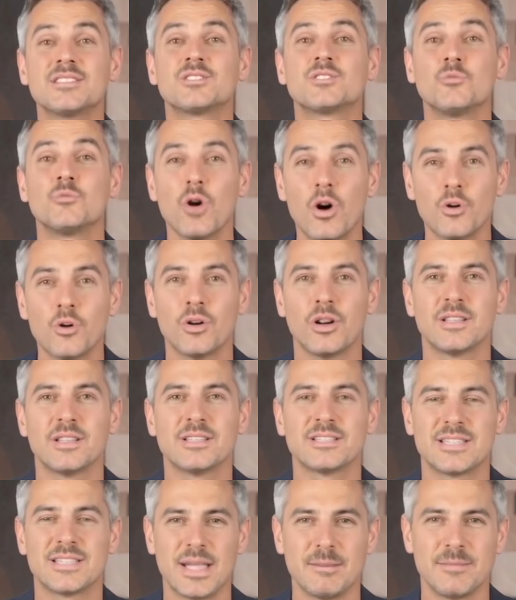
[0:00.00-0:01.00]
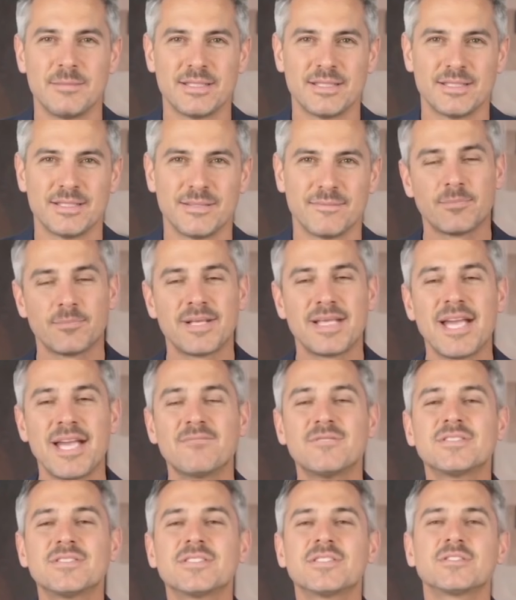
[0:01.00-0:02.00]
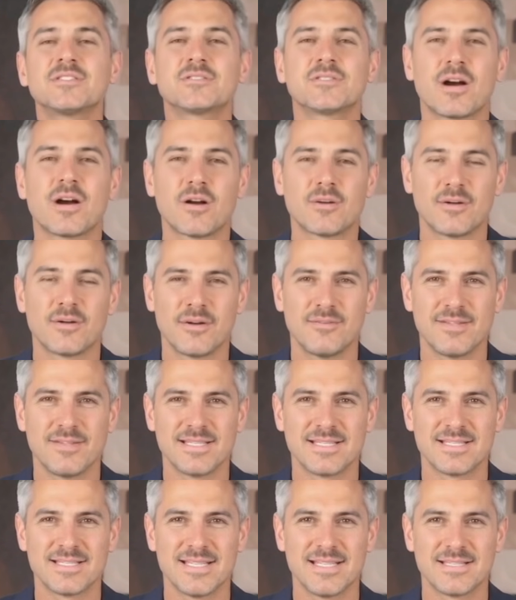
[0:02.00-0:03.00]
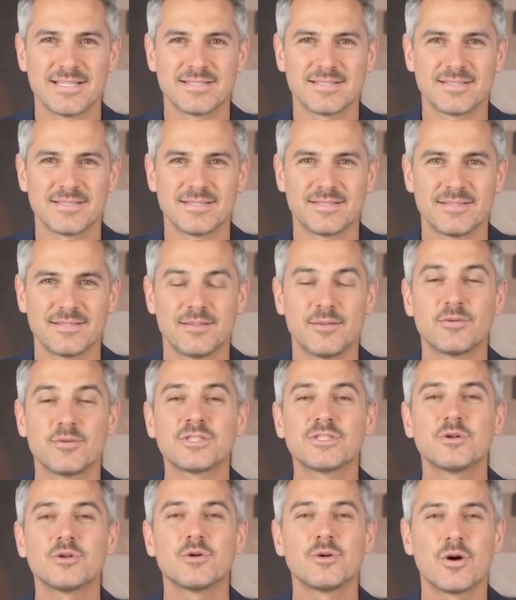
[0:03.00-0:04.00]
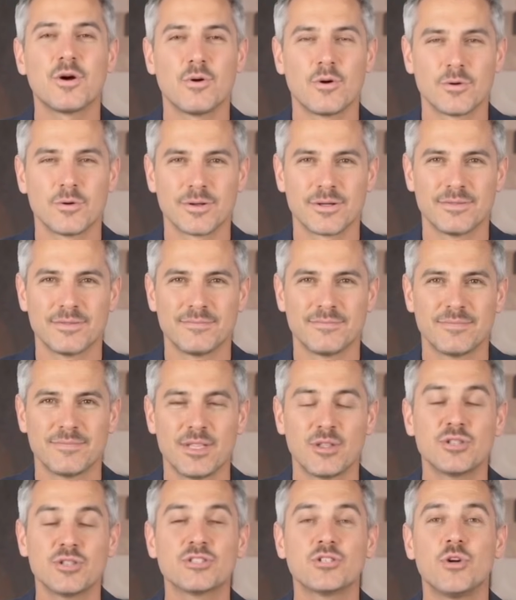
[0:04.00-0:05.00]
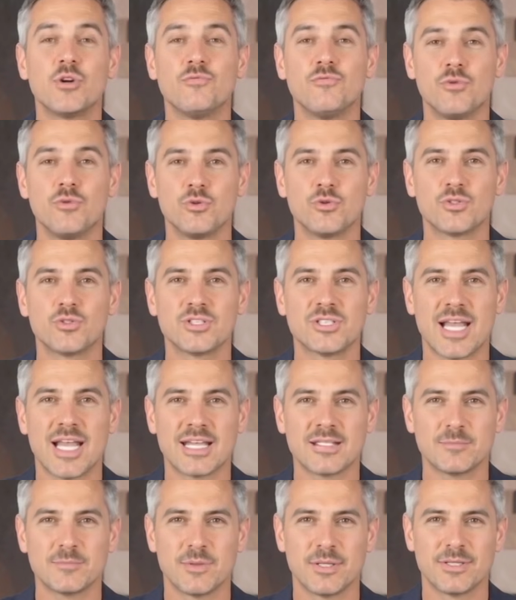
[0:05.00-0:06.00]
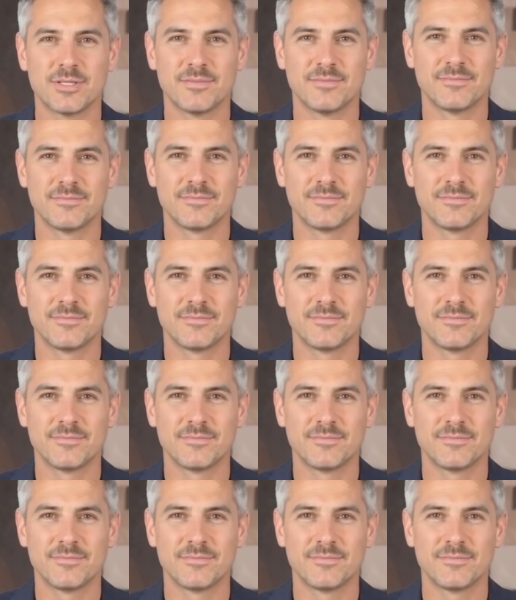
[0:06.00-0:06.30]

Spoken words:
is smaller on the statement, but every single dollar of it is his. There is no co-owner. There is no future tax bill.